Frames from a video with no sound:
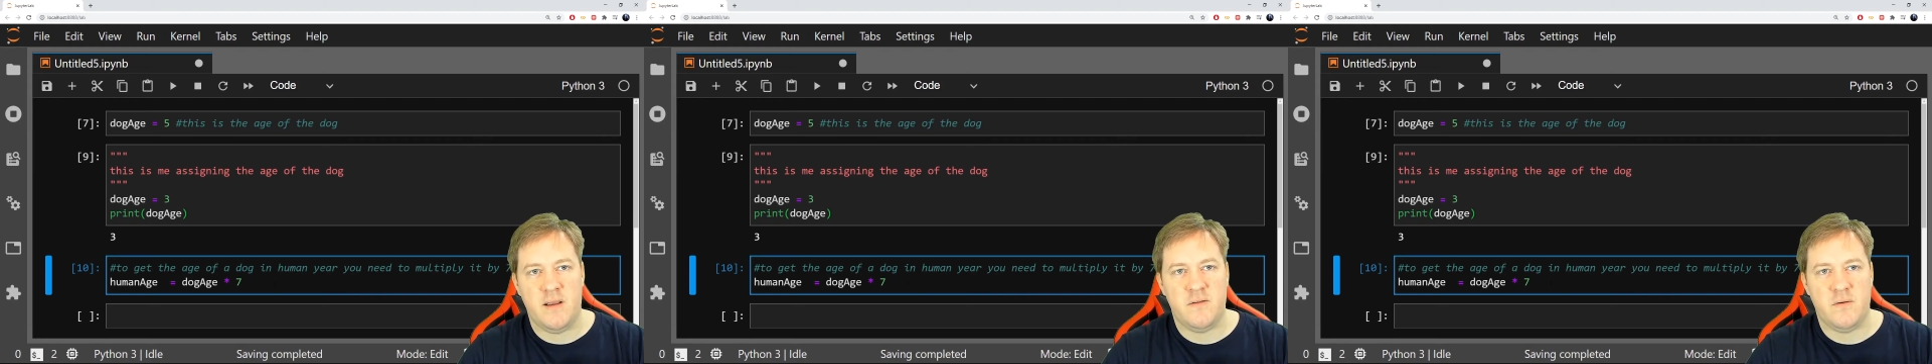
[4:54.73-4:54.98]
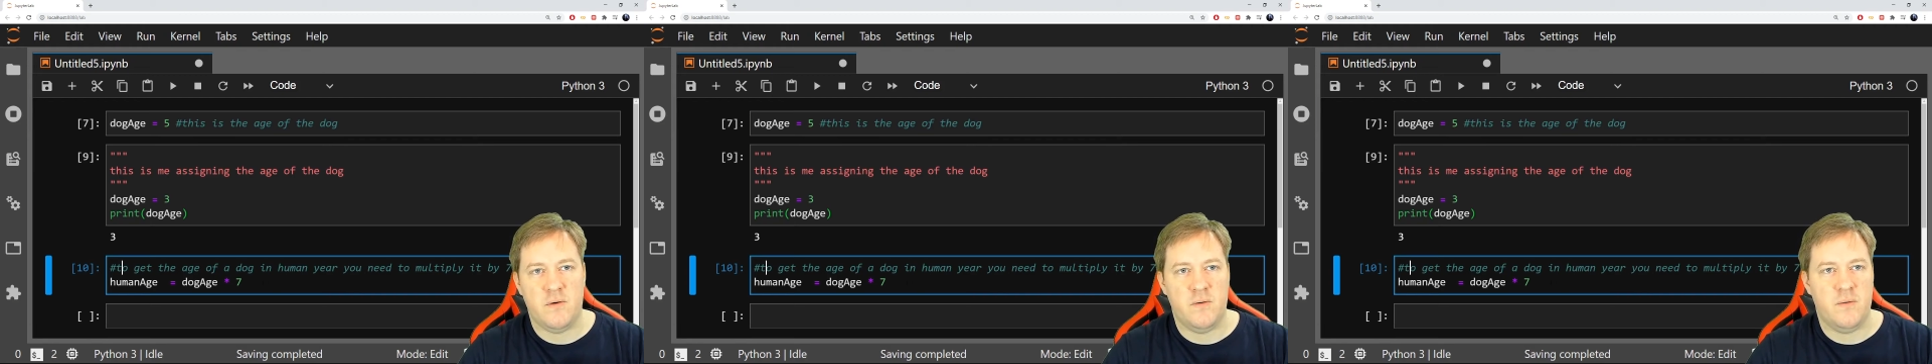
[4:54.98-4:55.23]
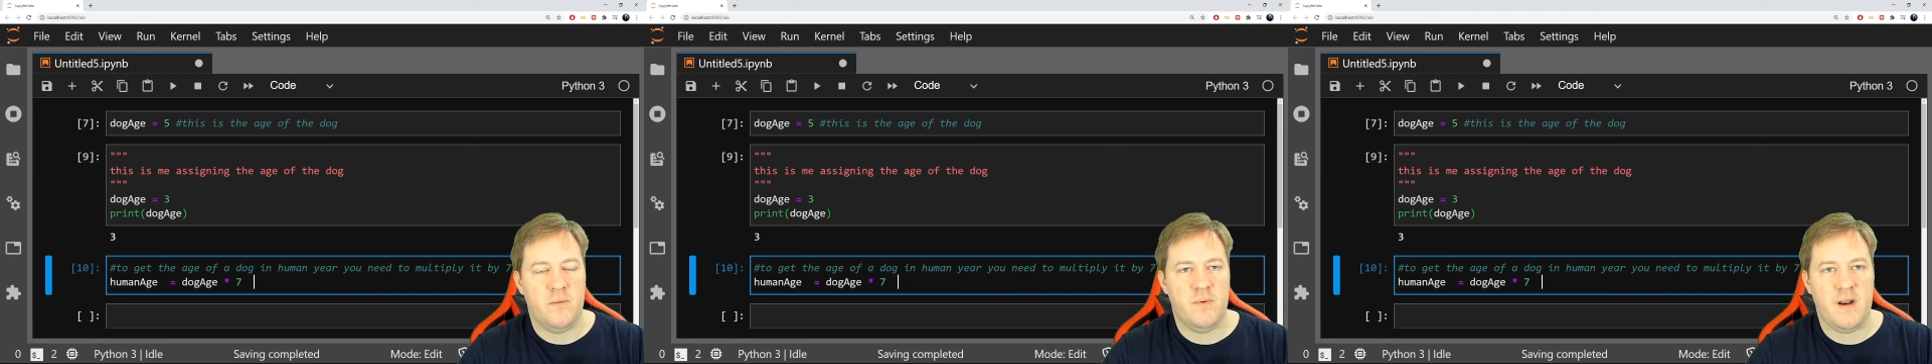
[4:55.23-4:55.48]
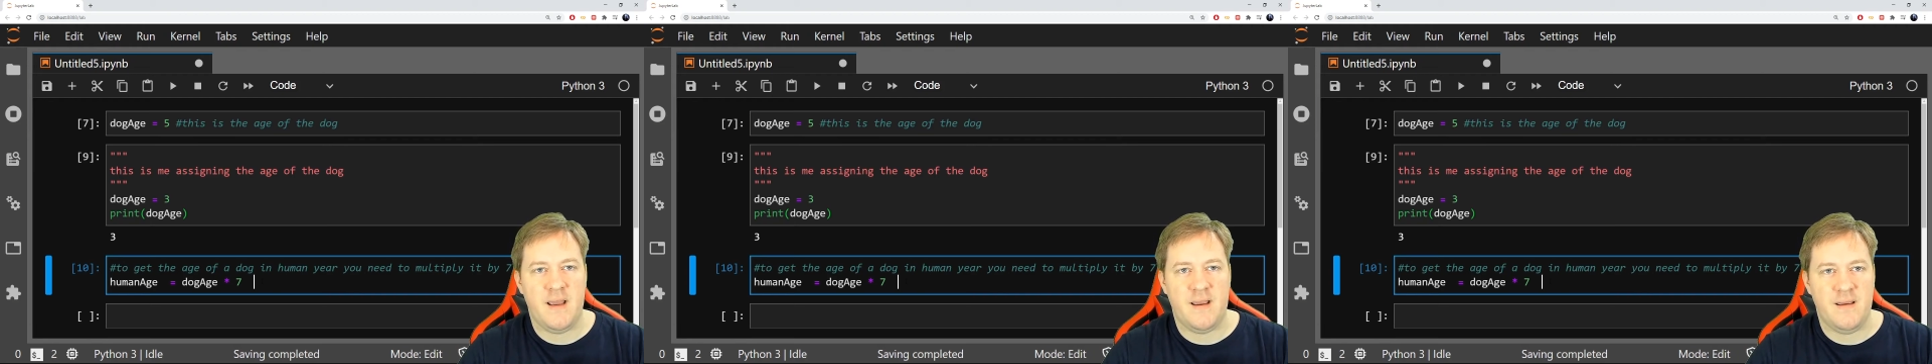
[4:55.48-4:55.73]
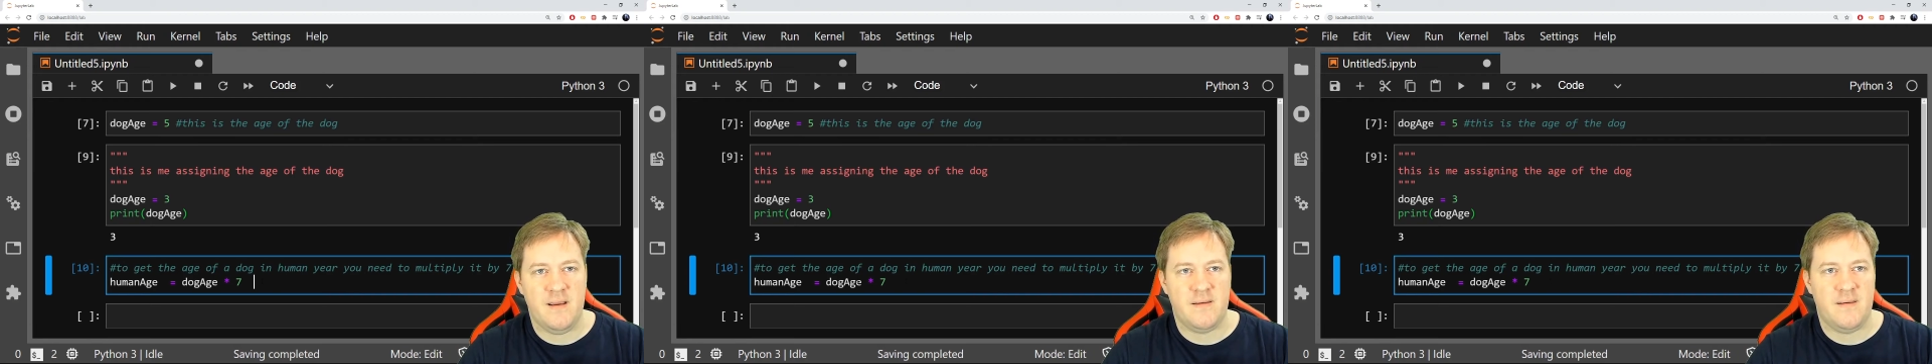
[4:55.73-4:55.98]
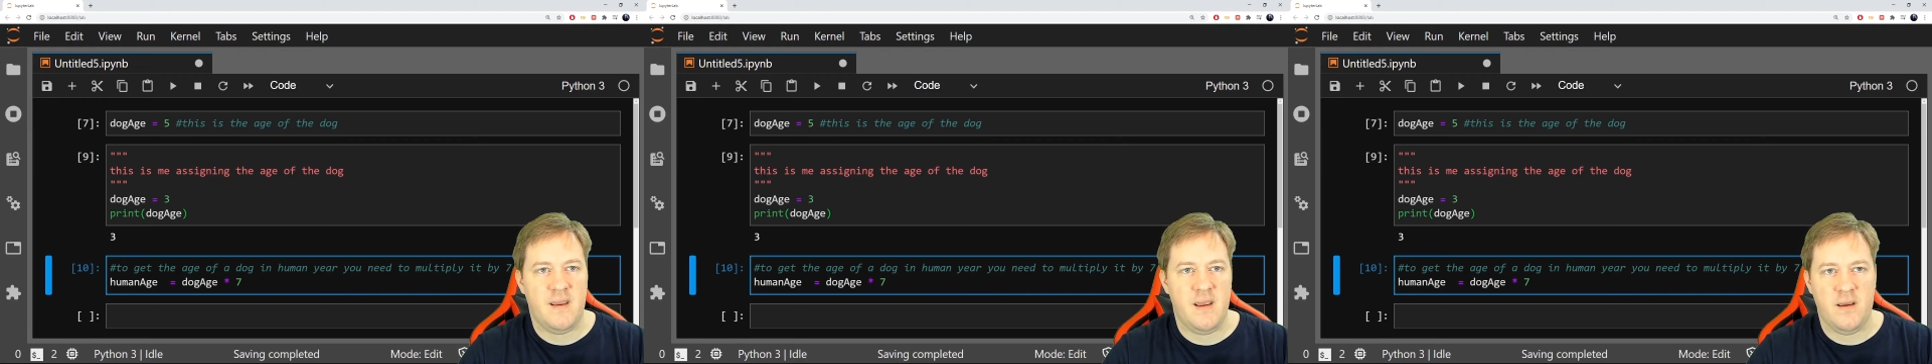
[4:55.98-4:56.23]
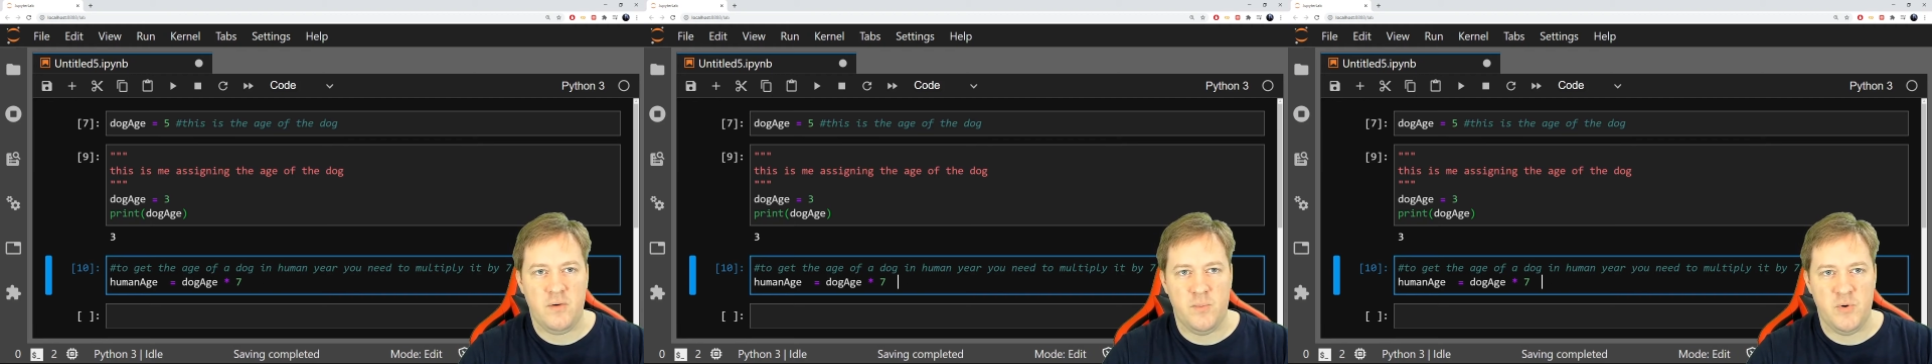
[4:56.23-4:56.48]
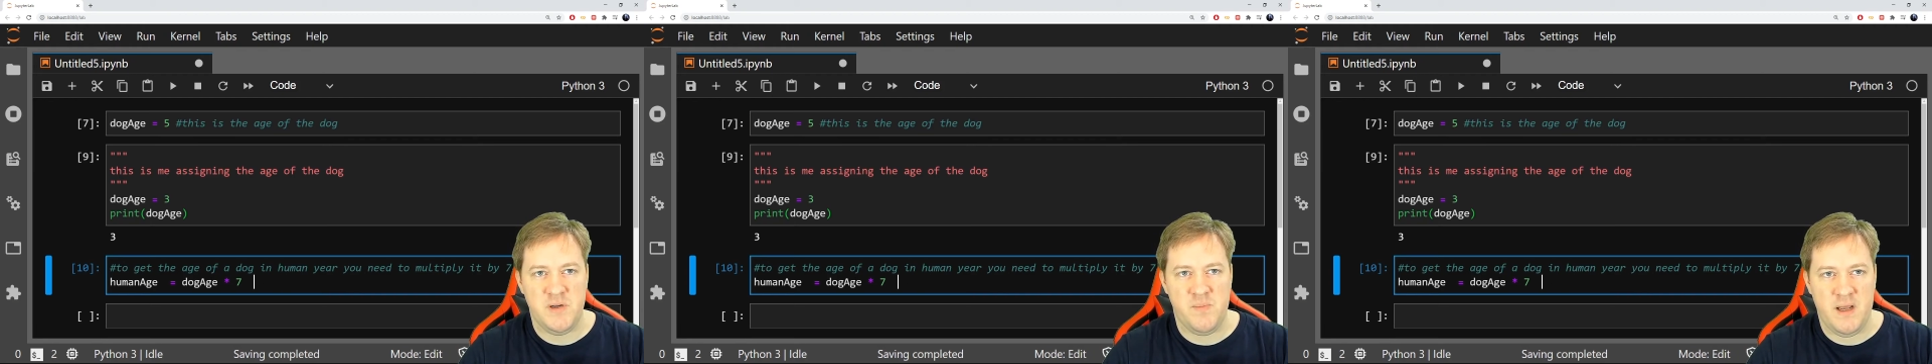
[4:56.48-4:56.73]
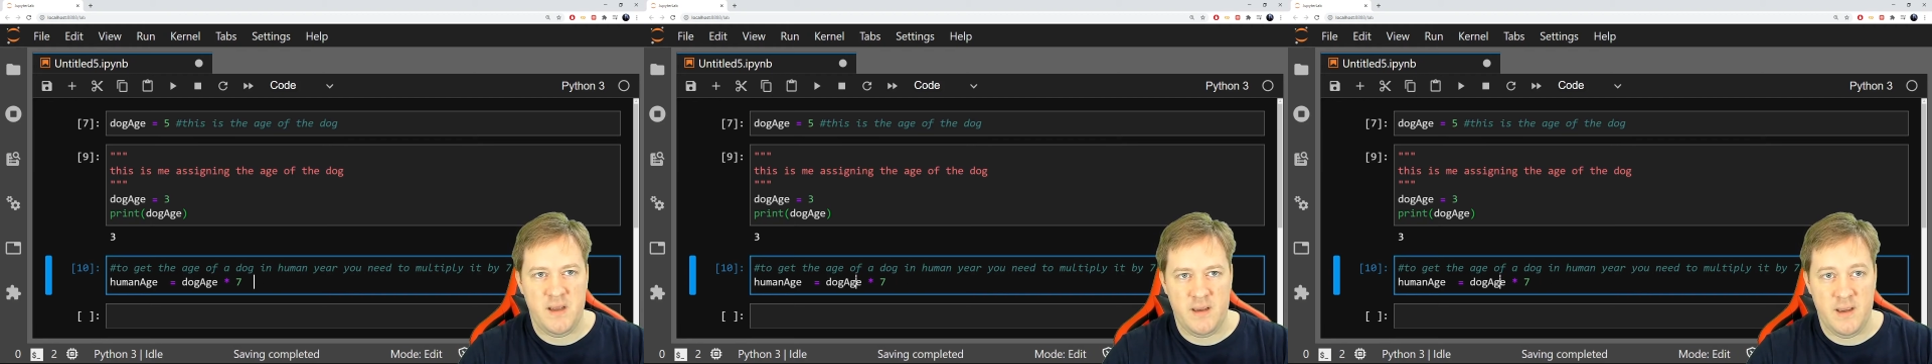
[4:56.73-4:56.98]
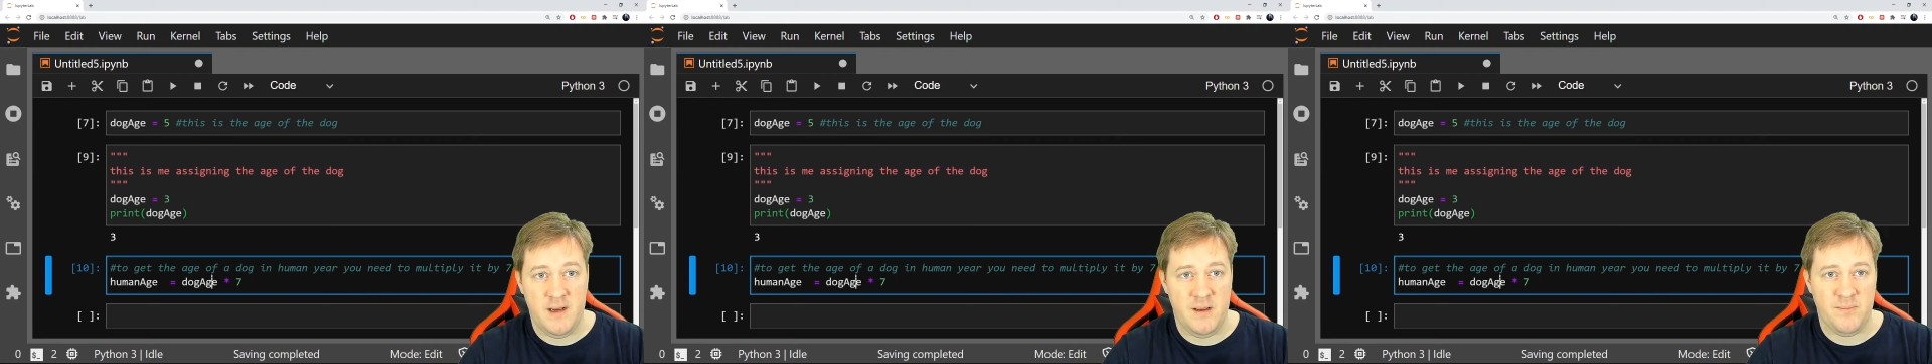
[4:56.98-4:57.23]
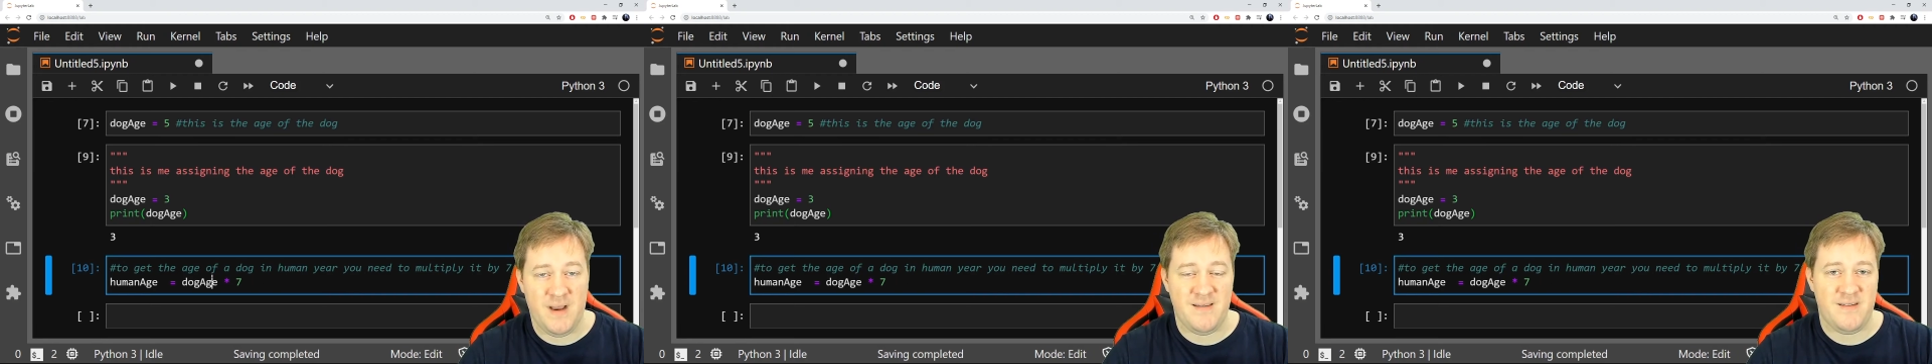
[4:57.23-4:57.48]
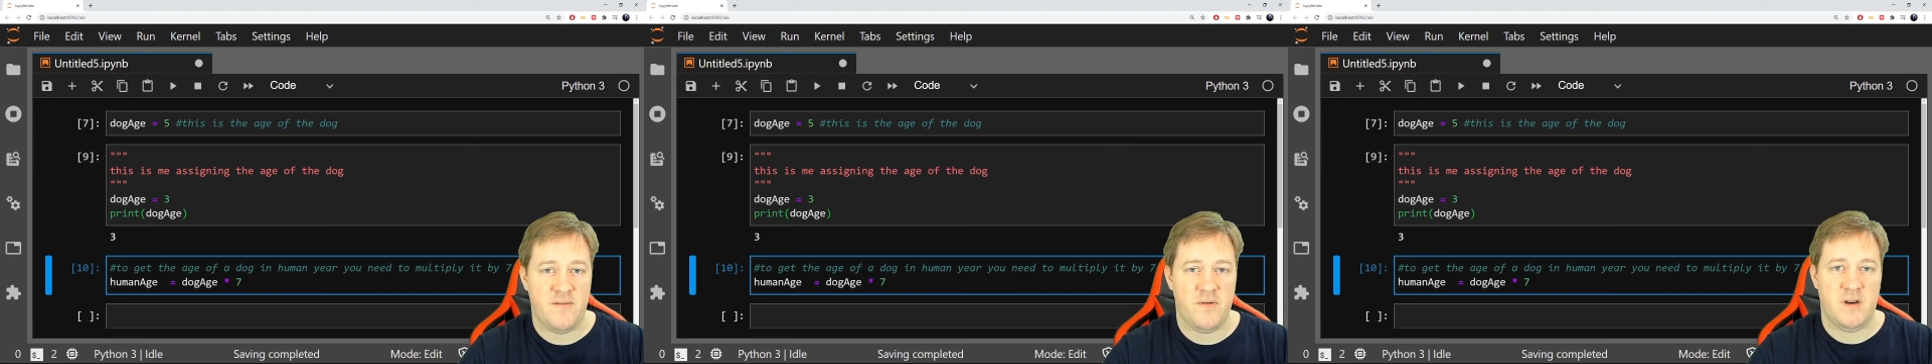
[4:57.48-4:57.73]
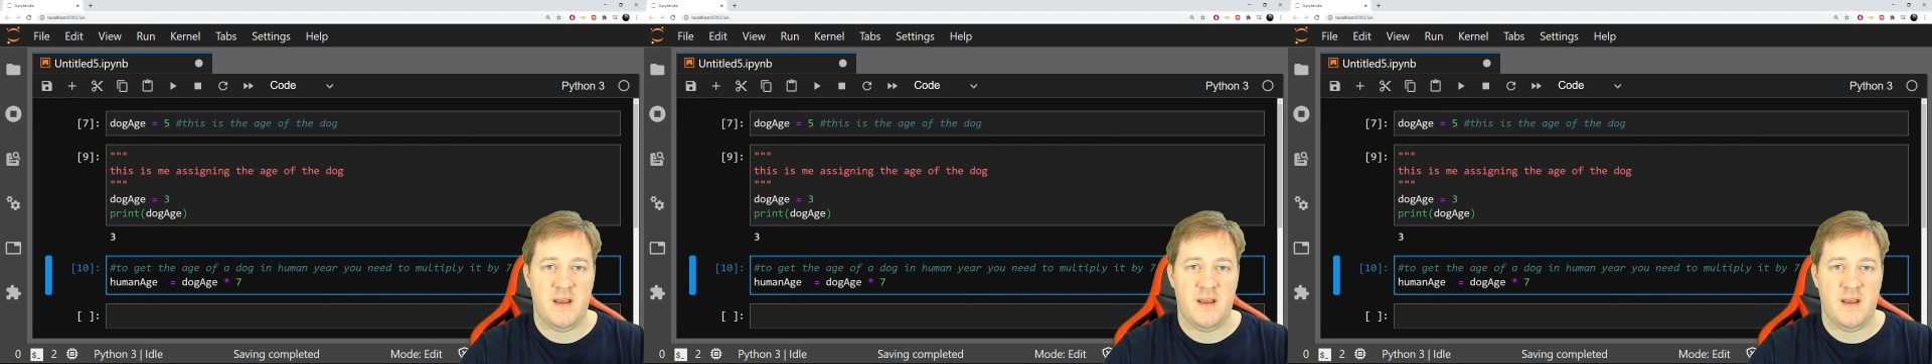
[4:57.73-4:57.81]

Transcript: So like it's here, you're multiplicating by 7.